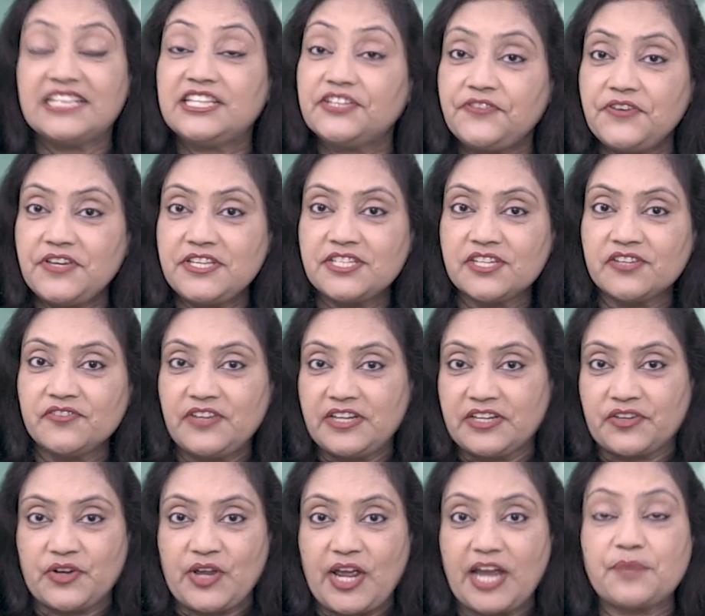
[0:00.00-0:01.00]
The feature will
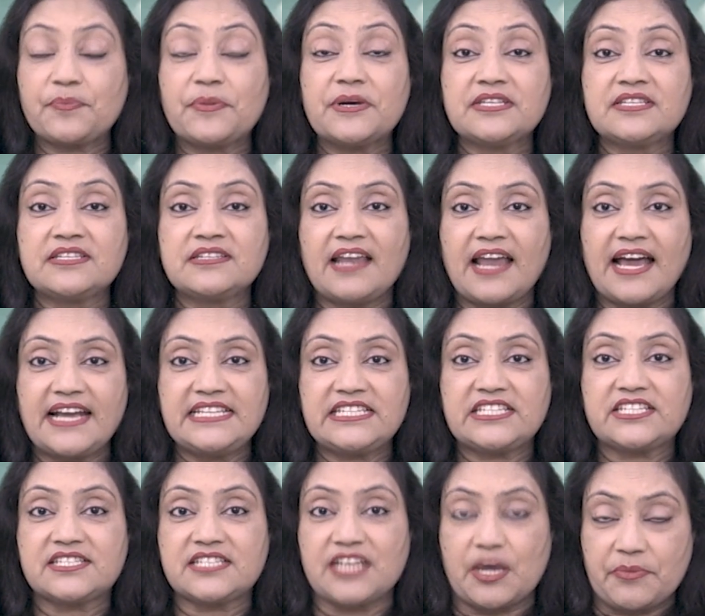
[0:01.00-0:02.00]
create personalized
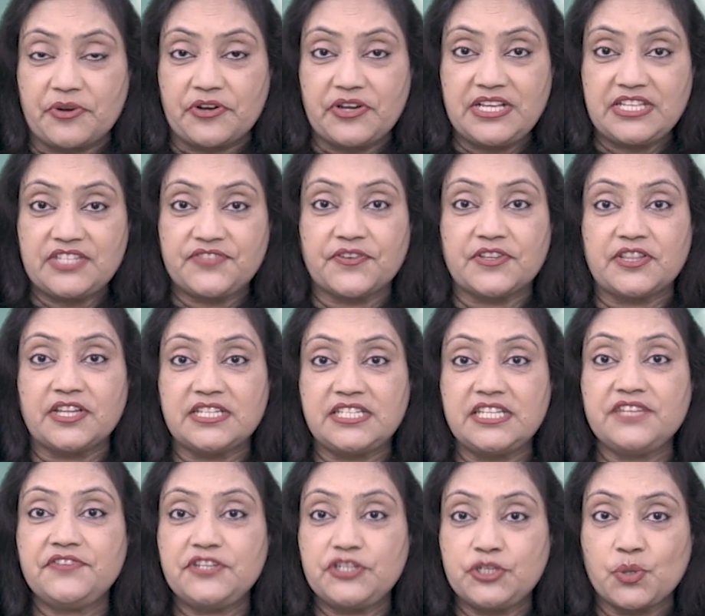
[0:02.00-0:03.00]
summaries for the
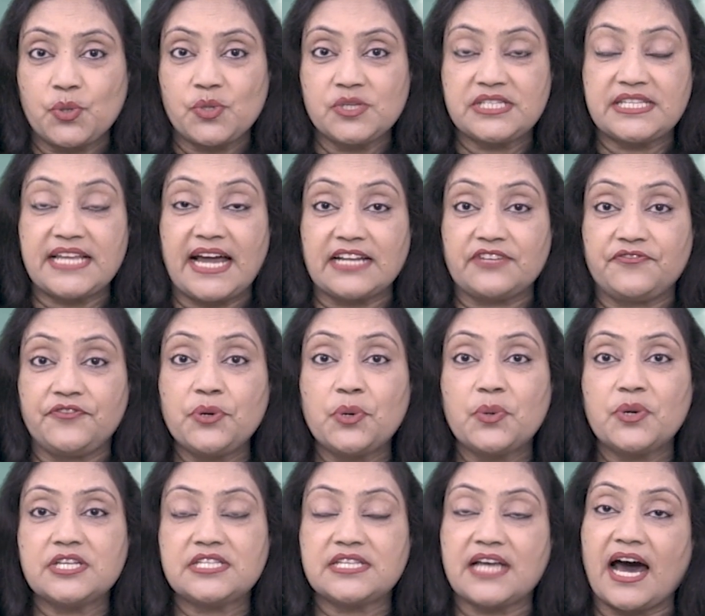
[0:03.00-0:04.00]
TV shows that
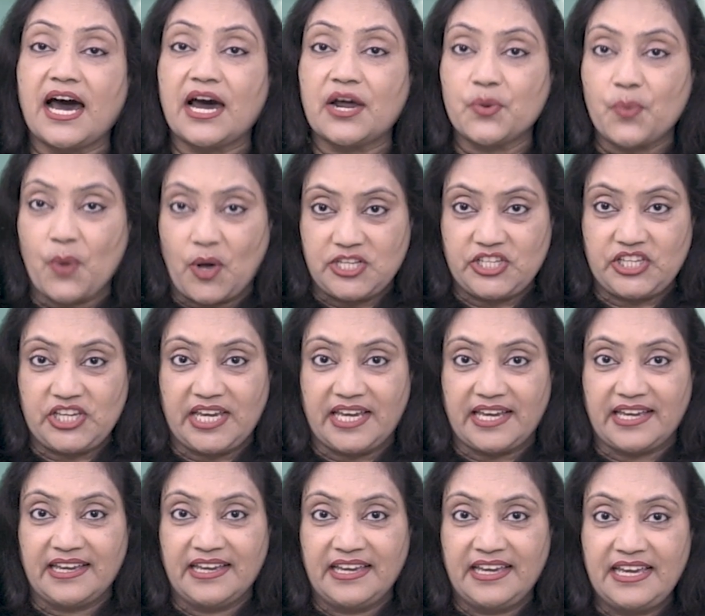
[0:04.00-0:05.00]
viewers are watching.